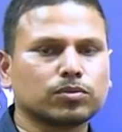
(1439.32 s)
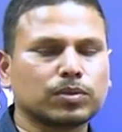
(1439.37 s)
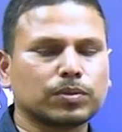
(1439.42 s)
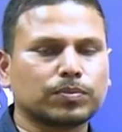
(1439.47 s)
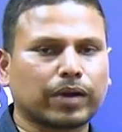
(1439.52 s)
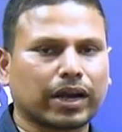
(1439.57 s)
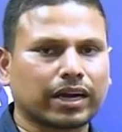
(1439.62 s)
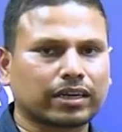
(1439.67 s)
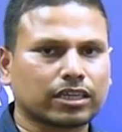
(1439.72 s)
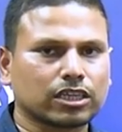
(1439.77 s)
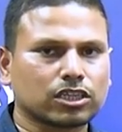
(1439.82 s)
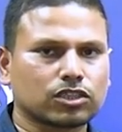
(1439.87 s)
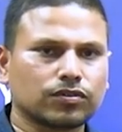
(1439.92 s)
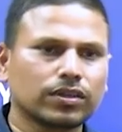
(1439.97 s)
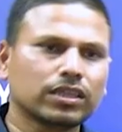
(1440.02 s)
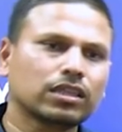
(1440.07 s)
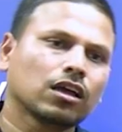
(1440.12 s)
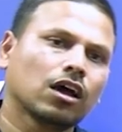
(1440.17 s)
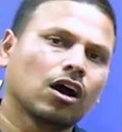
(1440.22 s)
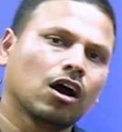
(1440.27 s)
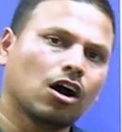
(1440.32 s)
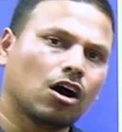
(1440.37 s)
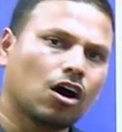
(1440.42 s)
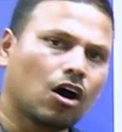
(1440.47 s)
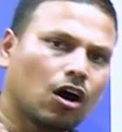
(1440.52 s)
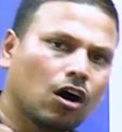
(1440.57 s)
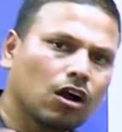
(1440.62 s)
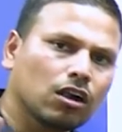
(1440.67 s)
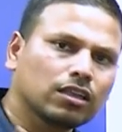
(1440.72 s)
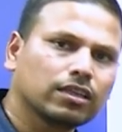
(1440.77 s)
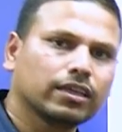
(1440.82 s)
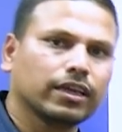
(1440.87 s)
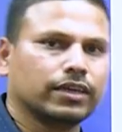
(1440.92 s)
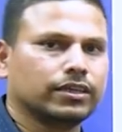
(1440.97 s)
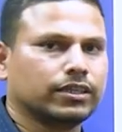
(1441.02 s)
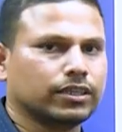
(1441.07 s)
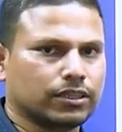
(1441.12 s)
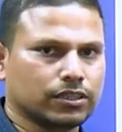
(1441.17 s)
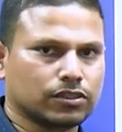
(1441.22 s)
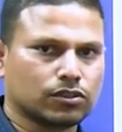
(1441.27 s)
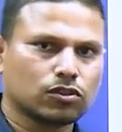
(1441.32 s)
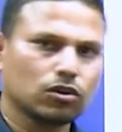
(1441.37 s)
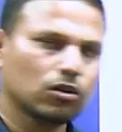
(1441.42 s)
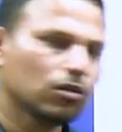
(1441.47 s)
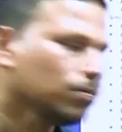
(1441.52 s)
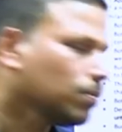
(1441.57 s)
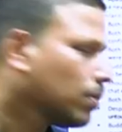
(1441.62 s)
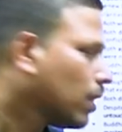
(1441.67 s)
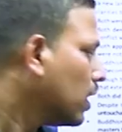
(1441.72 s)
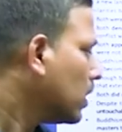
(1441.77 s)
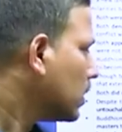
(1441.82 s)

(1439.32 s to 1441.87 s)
to be practiced with all the entities. So,